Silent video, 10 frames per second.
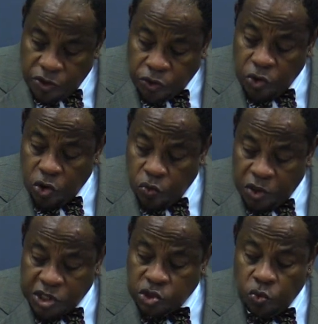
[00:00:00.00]
through
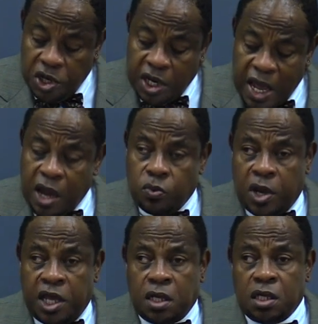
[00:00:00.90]
which we
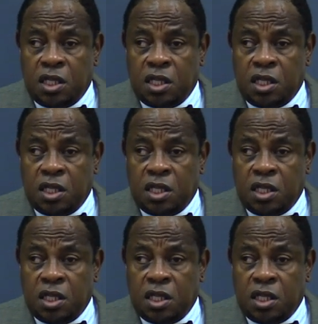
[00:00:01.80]
narrate